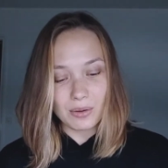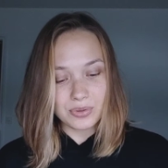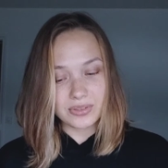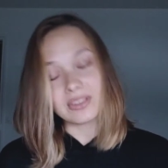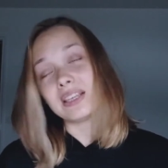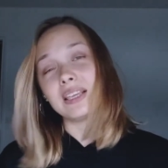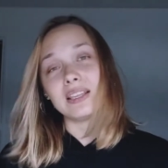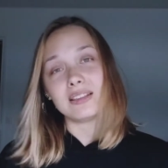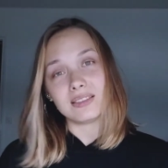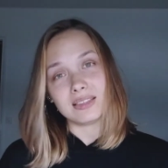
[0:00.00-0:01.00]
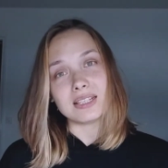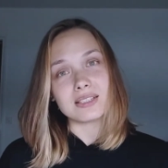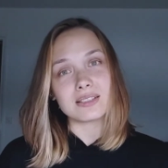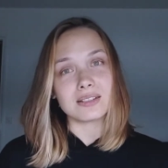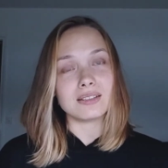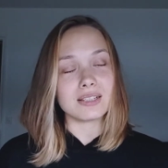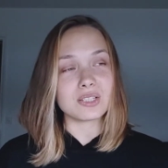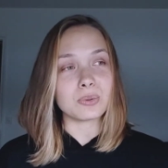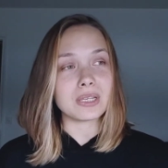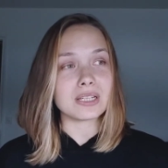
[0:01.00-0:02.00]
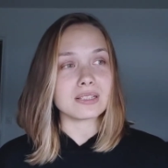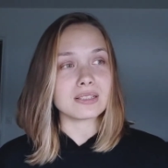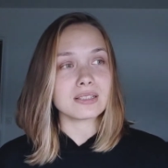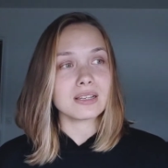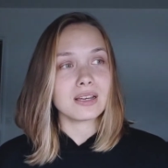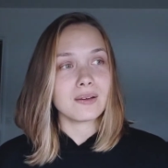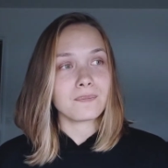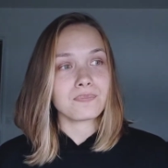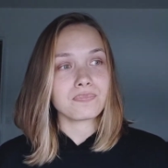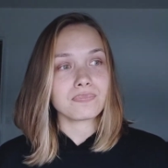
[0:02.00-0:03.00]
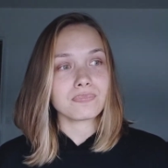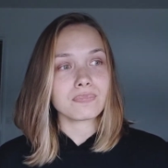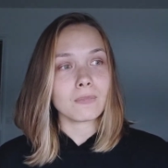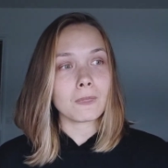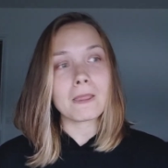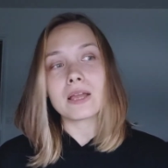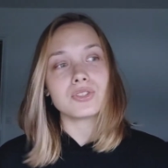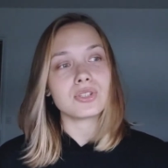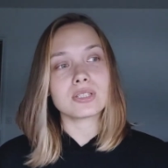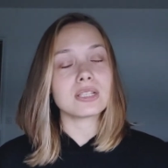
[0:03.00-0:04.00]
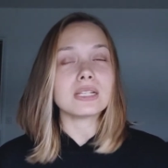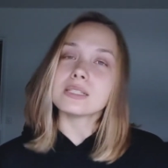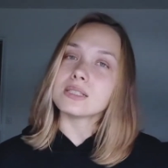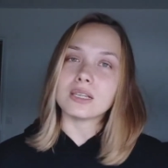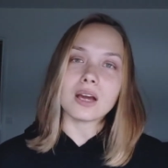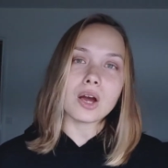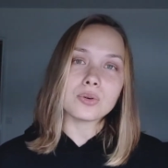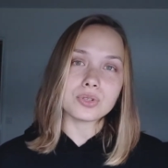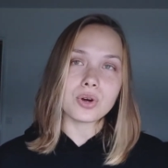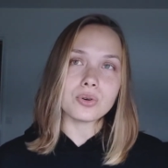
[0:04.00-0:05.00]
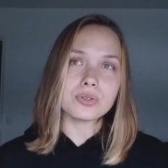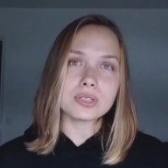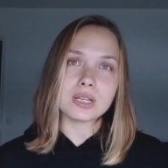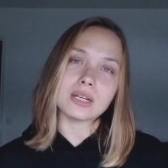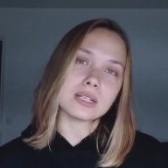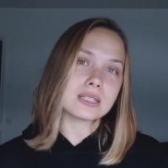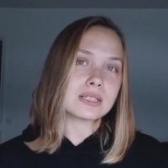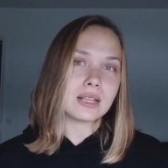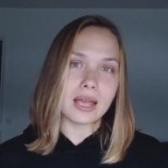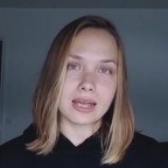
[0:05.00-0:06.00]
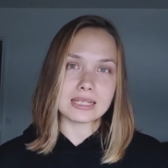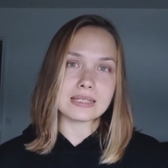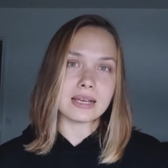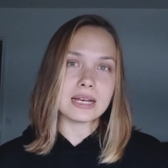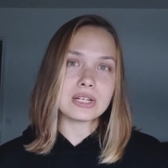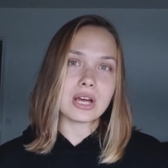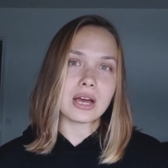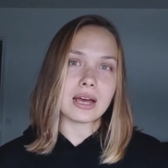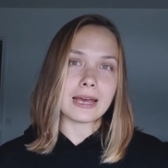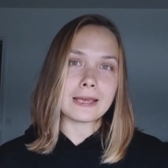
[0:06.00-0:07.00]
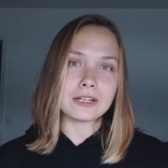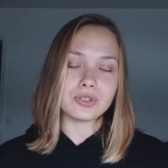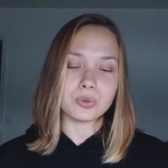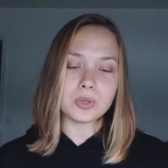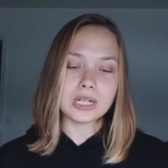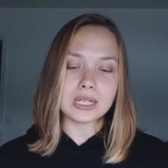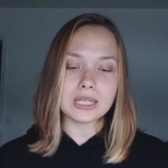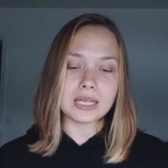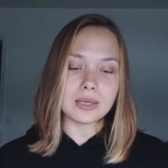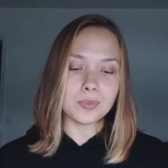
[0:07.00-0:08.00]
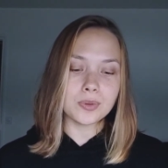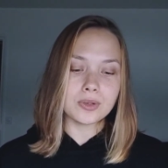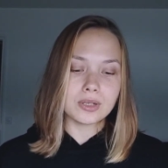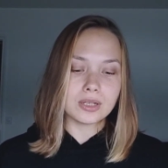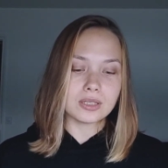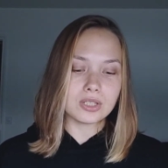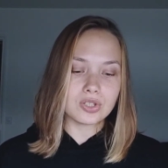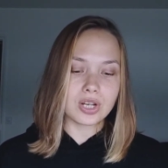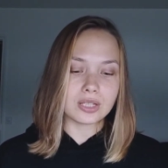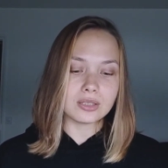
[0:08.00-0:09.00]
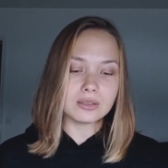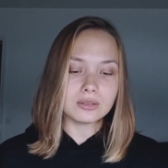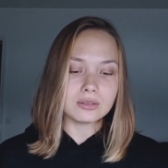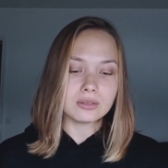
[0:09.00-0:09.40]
I was thinking this this weekends and just let's see how it goes it's like I said I don't want to keep this channel